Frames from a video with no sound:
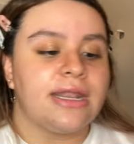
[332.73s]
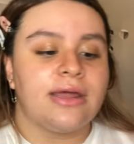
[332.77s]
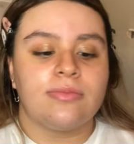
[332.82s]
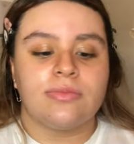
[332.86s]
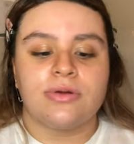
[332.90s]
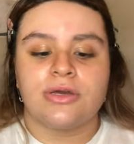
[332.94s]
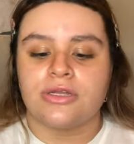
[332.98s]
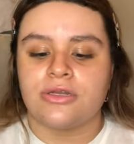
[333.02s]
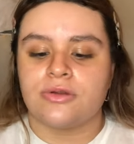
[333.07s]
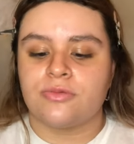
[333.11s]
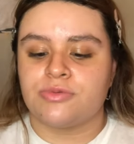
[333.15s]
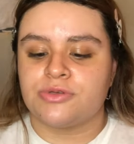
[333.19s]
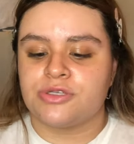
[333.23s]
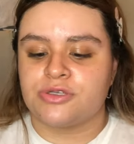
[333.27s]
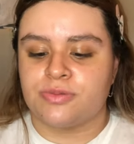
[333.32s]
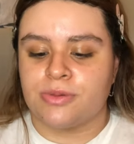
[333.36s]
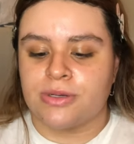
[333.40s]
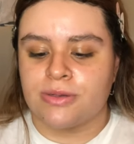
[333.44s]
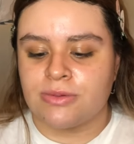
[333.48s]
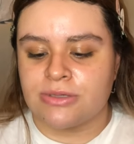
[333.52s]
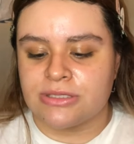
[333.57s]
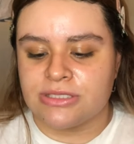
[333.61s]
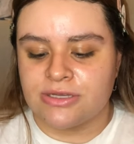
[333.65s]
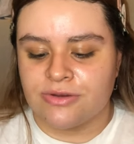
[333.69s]
I'm going to
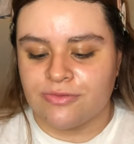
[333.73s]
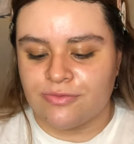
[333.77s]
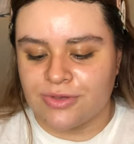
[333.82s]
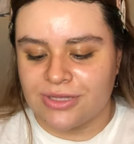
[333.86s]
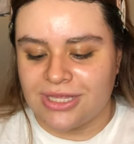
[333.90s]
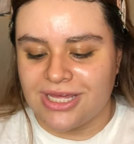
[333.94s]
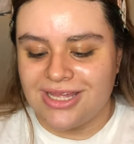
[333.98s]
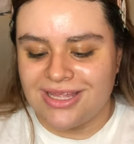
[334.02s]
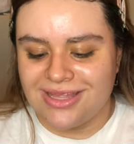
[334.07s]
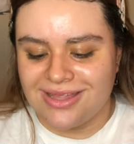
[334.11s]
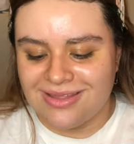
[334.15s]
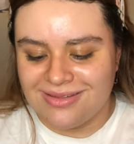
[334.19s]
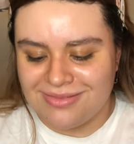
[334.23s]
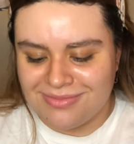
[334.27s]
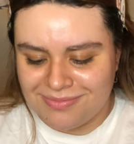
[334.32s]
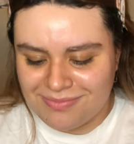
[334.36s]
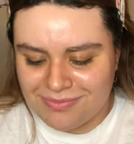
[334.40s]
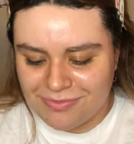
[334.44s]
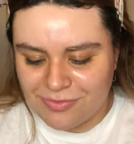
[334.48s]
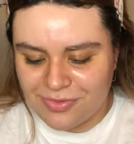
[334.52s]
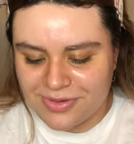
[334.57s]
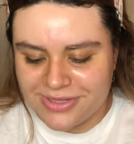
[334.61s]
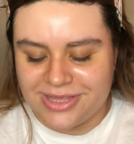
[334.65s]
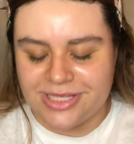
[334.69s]
spray myself with
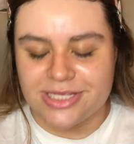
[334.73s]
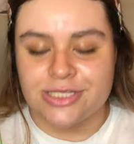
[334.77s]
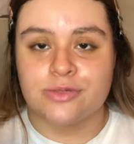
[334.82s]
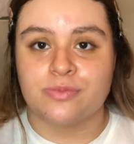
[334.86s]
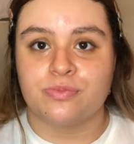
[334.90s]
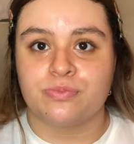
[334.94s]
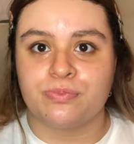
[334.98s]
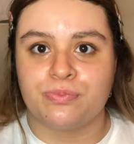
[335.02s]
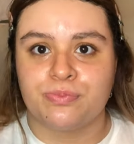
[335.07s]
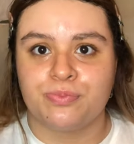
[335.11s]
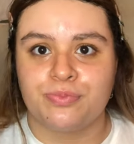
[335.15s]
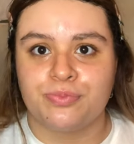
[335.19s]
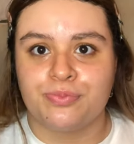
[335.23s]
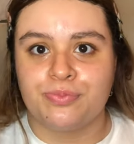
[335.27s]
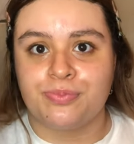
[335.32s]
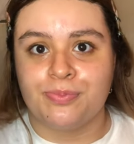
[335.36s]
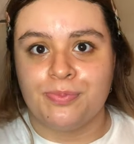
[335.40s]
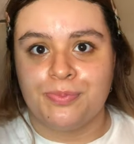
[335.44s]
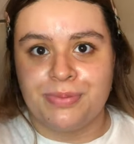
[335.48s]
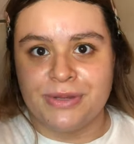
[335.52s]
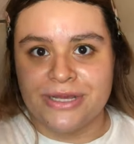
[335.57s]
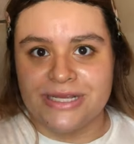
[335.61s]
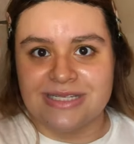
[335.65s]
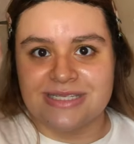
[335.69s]
with this
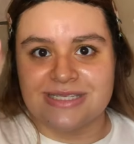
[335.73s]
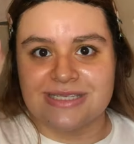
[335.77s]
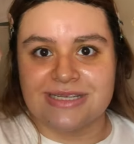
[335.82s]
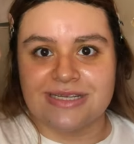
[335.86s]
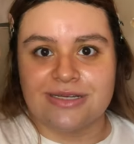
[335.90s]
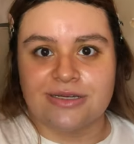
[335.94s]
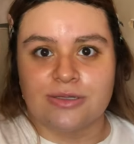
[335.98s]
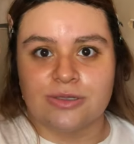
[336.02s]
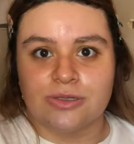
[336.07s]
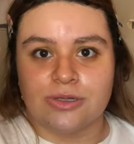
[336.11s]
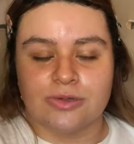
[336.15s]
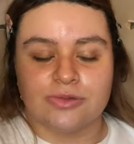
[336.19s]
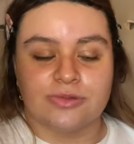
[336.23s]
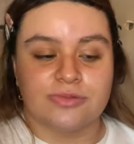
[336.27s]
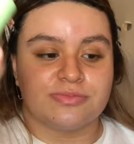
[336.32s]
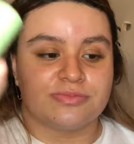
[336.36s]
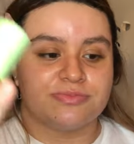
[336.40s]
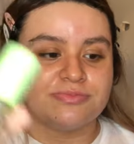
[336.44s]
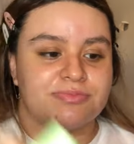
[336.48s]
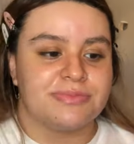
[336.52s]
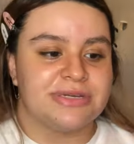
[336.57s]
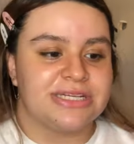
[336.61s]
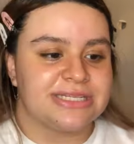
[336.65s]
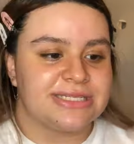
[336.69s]
pixie glow
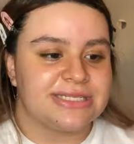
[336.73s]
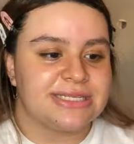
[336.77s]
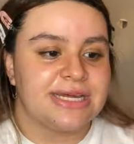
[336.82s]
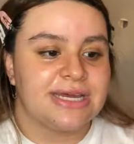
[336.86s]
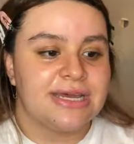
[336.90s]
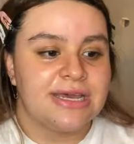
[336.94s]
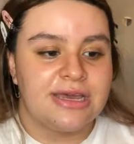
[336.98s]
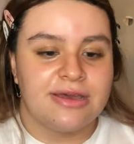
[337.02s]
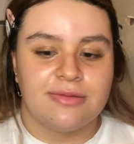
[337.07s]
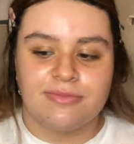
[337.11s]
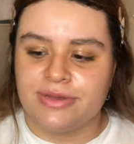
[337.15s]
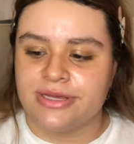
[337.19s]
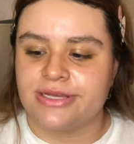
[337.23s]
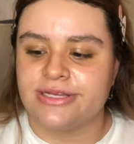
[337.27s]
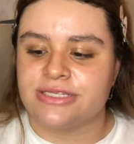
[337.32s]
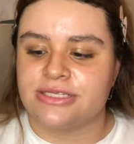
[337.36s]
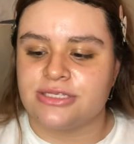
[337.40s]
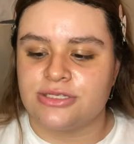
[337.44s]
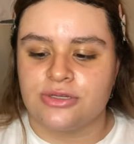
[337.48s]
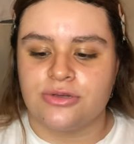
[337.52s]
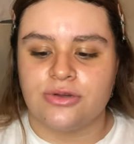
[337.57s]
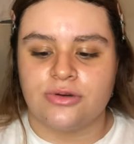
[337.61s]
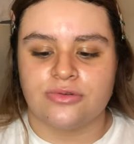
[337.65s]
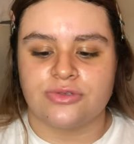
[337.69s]
mist.
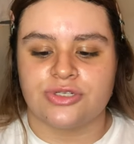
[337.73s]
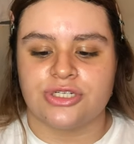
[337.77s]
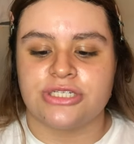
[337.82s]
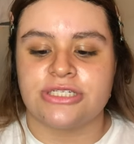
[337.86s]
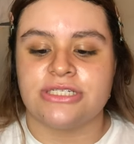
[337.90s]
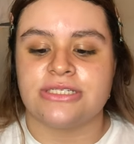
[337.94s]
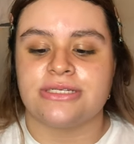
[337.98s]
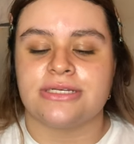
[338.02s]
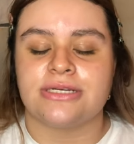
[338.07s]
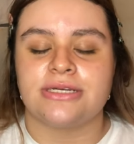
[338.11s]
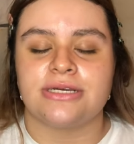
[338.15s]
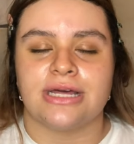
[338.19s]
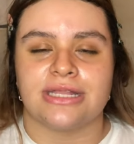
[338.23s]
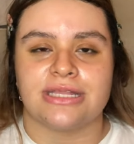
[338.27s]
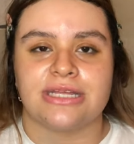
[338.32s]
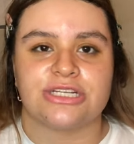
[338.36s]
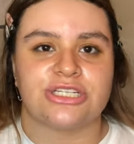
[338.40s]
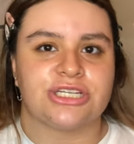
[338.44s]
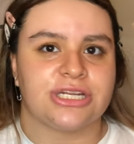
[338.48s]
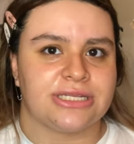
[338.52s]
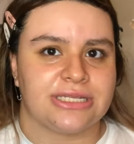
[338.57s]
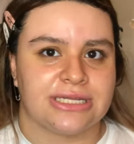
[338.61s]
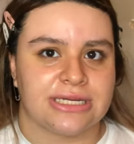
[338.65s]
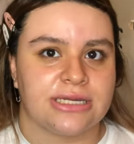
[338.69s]
Because, you know, she got that
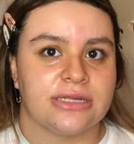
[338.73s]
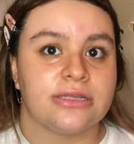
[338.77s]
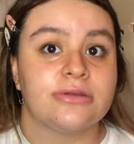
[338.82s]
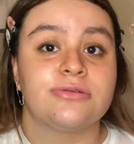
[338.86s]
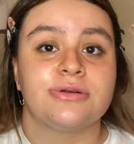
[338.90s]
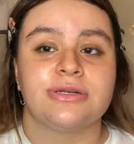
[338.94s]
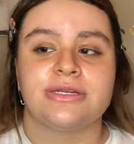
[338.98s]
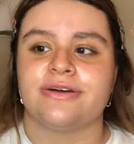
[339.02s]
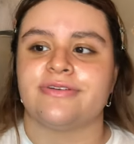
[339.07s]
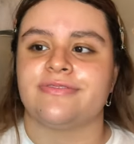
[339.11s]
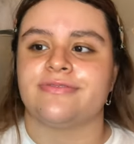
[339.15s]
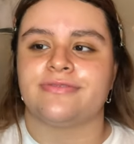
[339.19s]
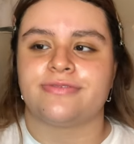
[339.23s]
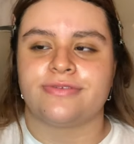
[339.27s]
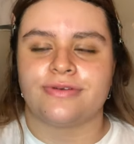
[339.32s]
shine like Hillary Duff.